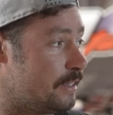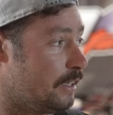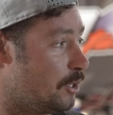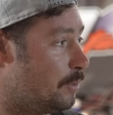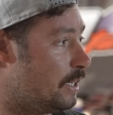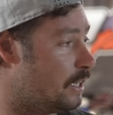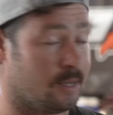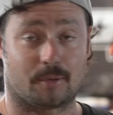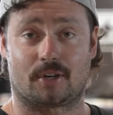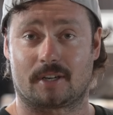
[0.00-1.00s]
It's a little bit
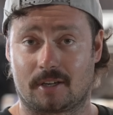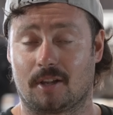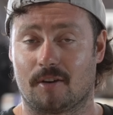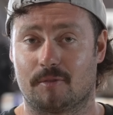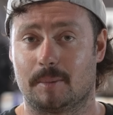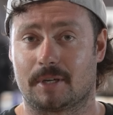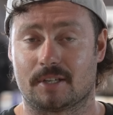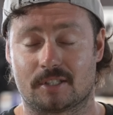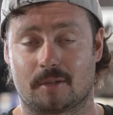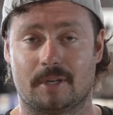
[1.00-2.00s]
hypocritical of me
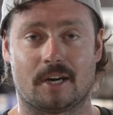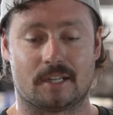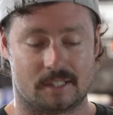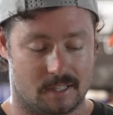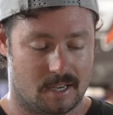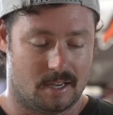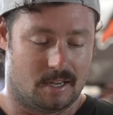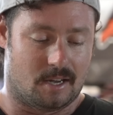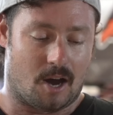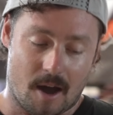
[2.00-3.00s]
because to be honest,
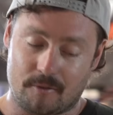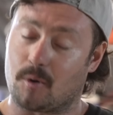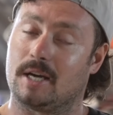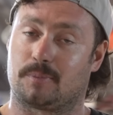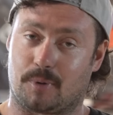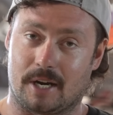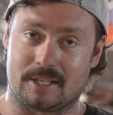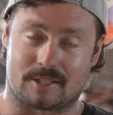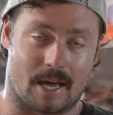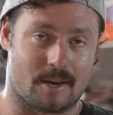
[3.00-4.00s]
I've always
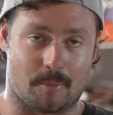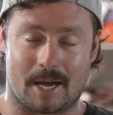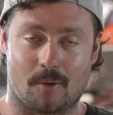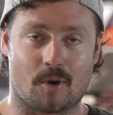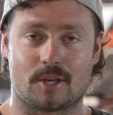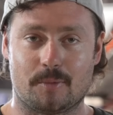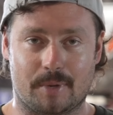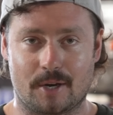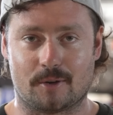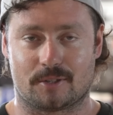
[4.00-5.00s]
preached that no matter what you
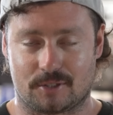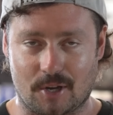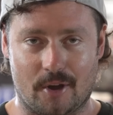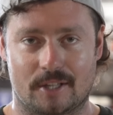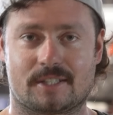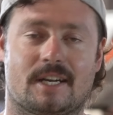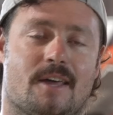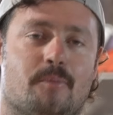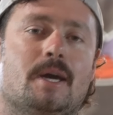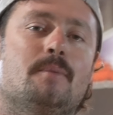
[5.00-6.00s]
build, don't listen to
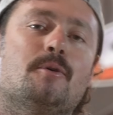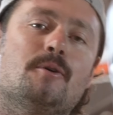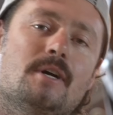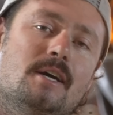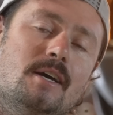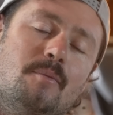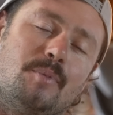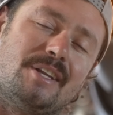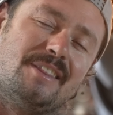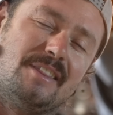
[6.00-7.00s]
other people.
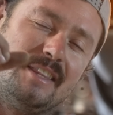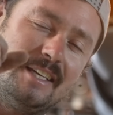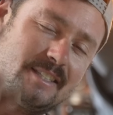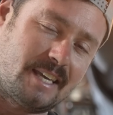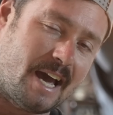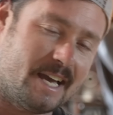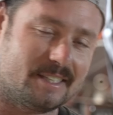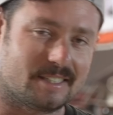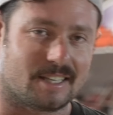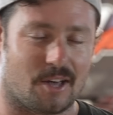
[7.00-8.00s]
But in this
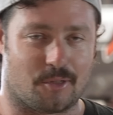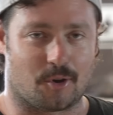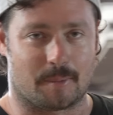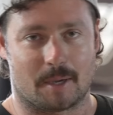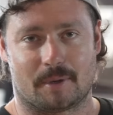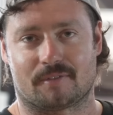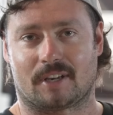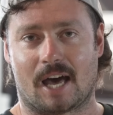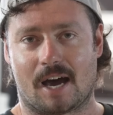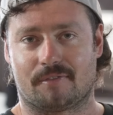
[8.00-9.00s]
case, I thought it'd be a bit of a
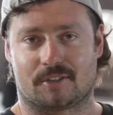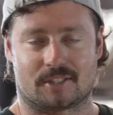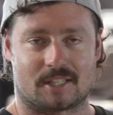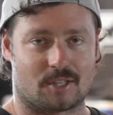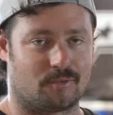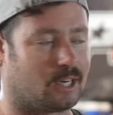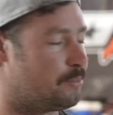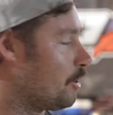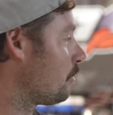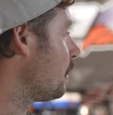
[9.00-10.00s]
laugh because it doesn't really bother